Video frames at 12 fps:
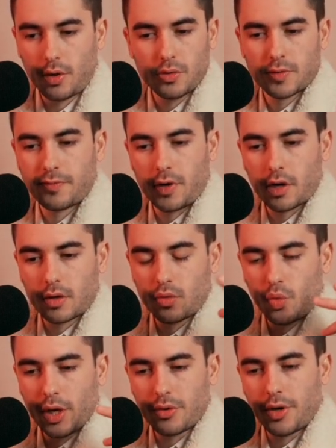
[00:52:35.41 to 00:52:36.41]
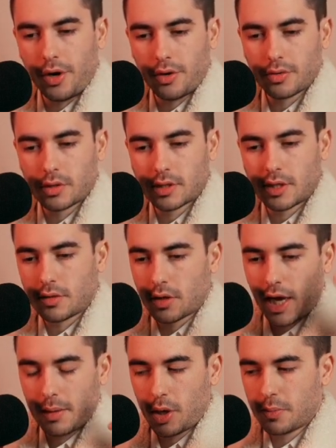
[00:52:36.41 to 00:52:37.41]
Those fucking weirdos still
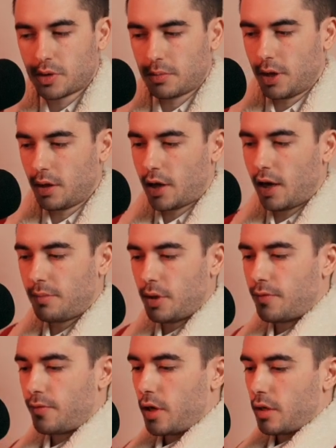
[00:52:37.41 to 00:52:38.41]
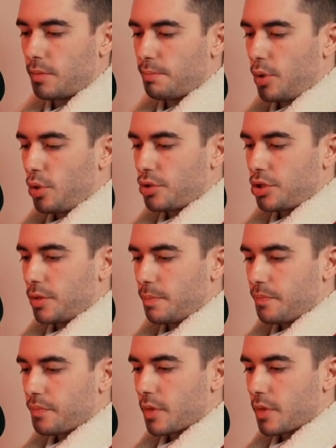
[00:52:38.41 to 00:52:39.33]
came up to me and gave me fucking bullshit